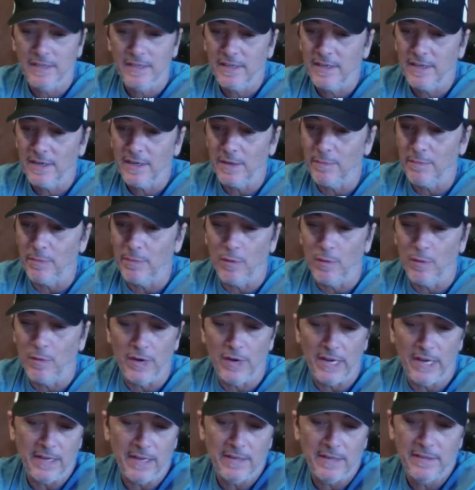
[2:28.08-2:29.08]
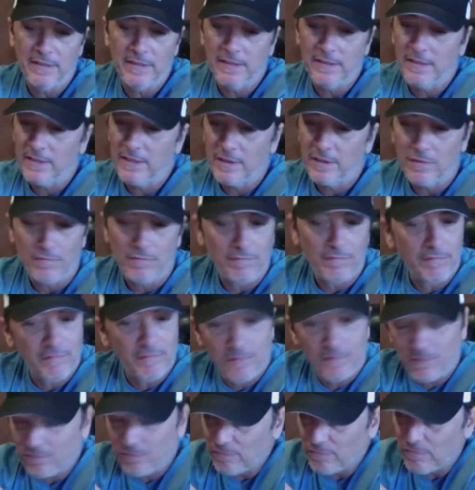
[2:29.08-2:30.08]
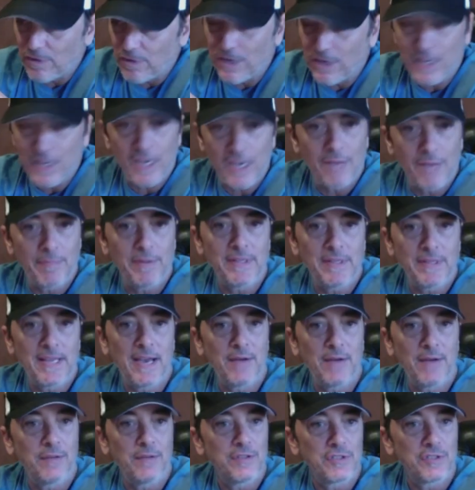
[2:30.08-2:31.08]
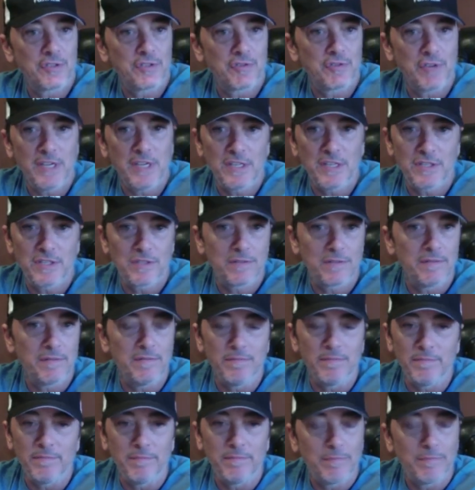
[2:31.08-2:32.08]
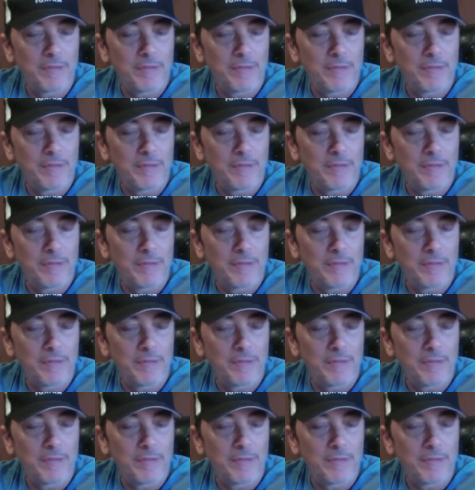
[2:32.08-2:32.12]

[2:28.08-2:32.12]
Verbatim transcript: a boy running up and down the streets and